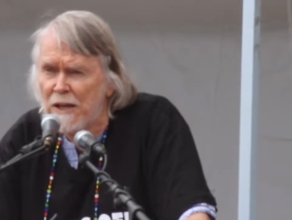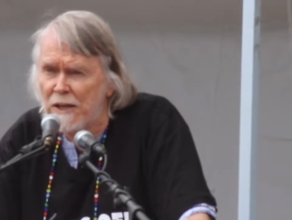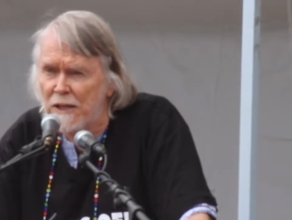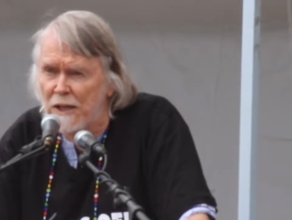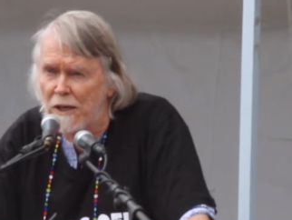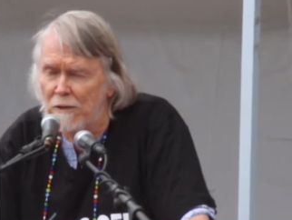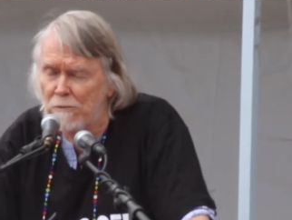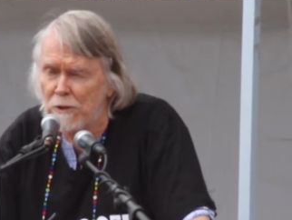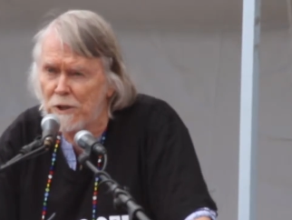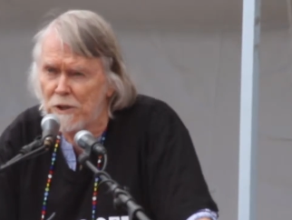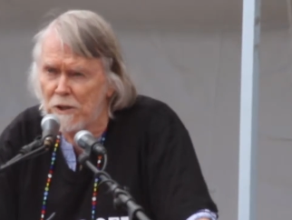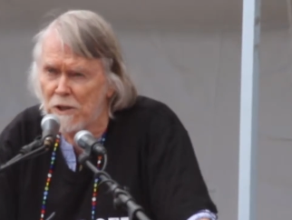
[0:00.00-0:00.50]

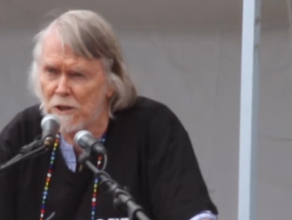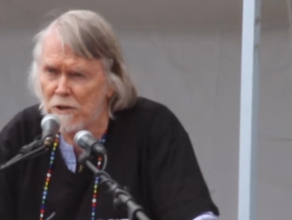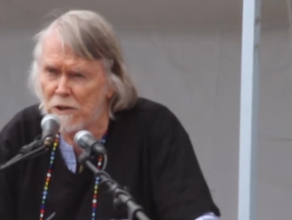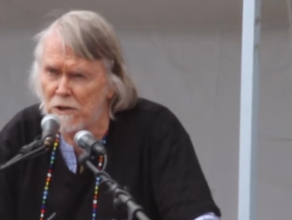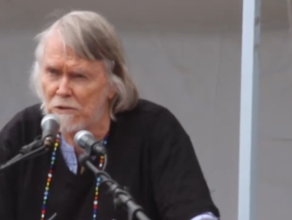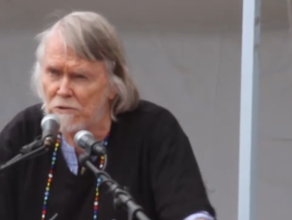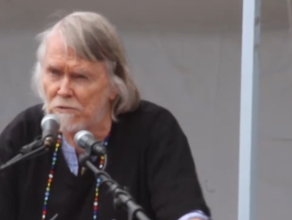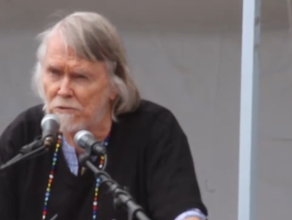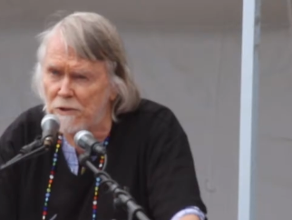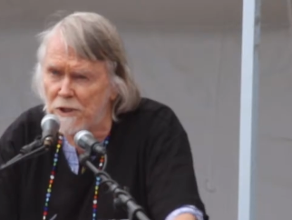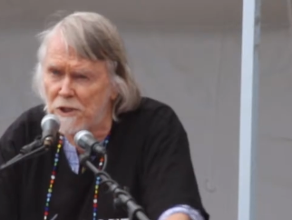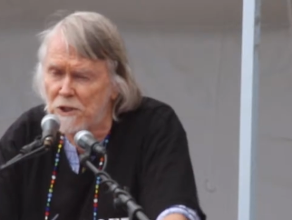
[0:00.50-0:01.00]
Now, I want to go
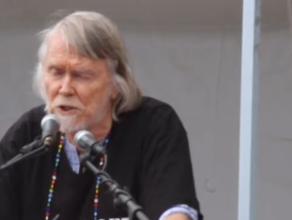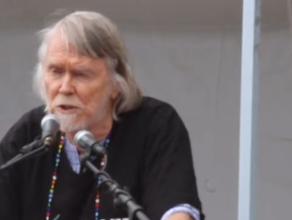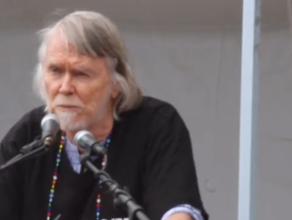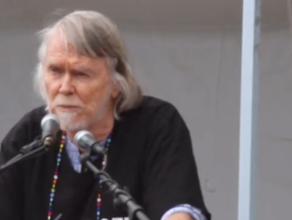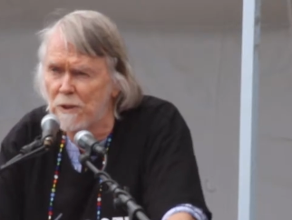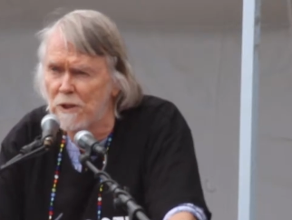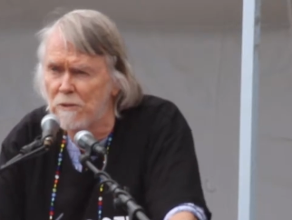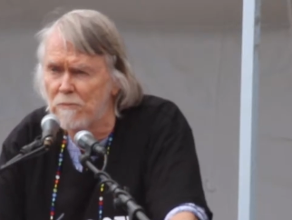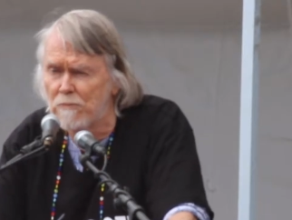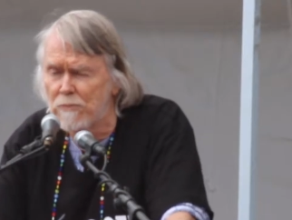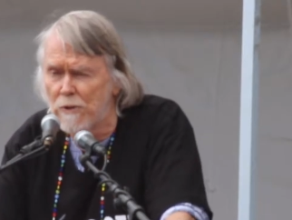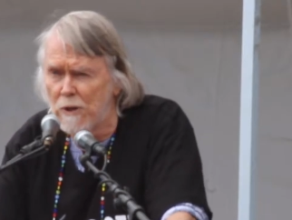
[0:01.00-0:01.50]
with
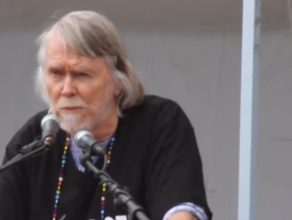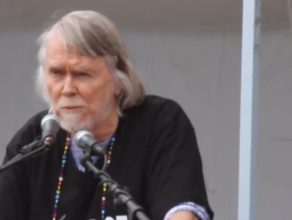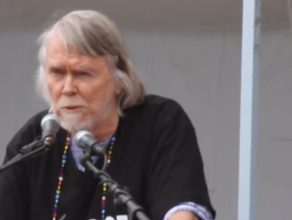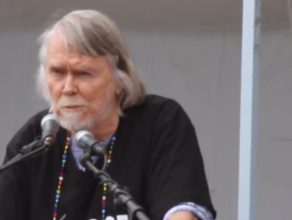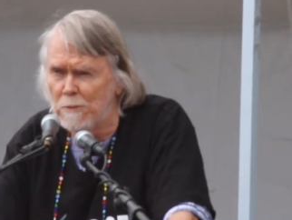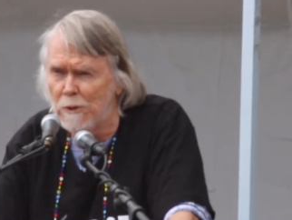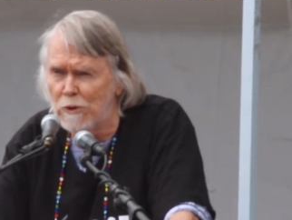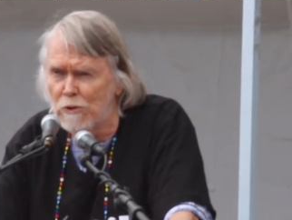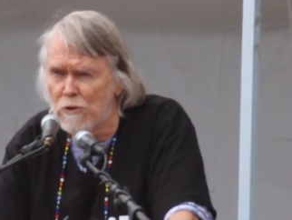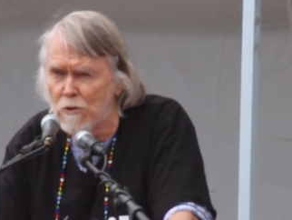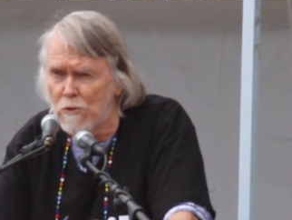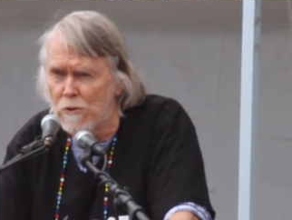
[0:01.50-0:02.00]
reasonable and
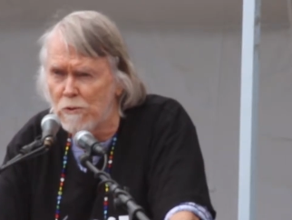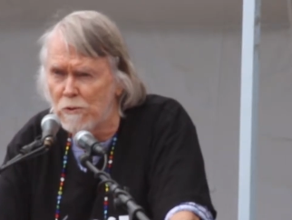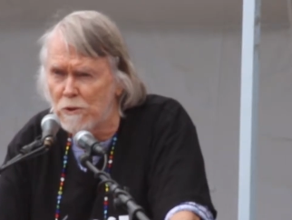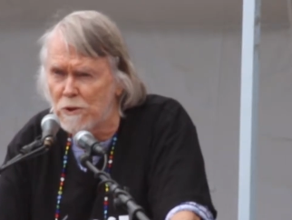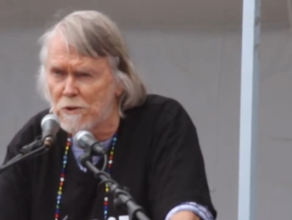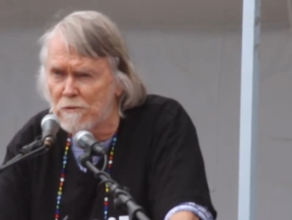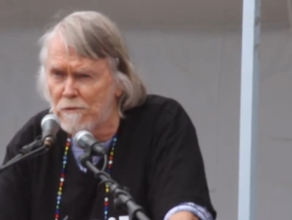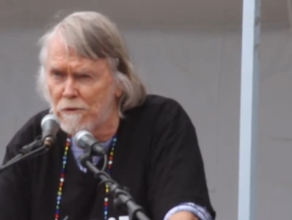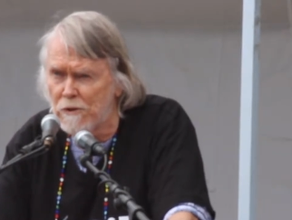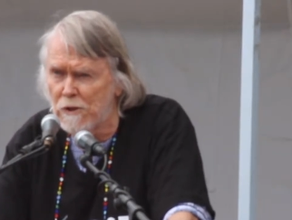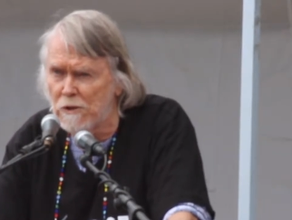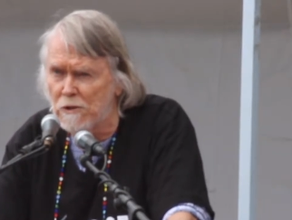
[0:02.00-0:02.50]
probable
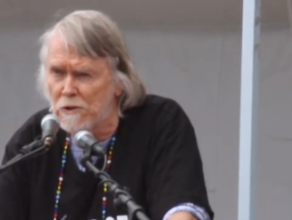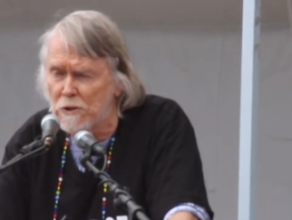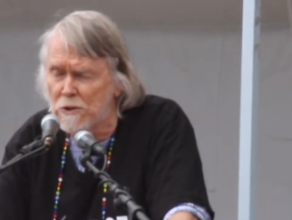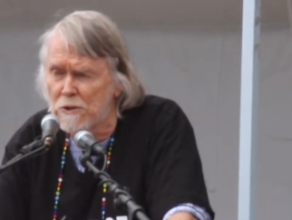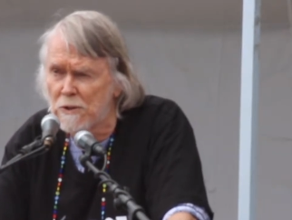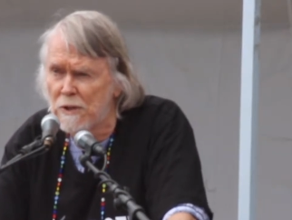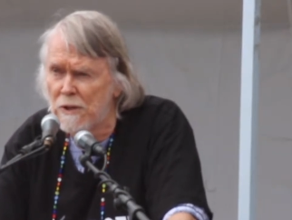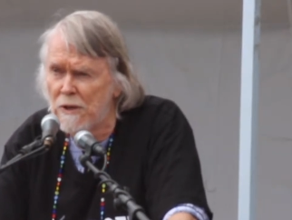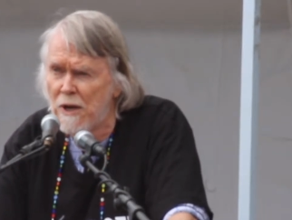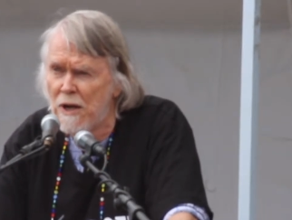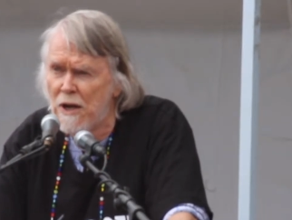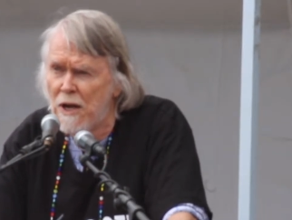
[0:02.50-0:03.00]
cause
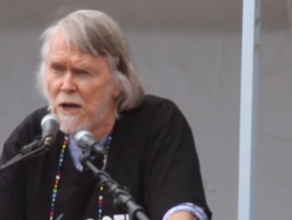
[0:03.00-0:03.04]
first,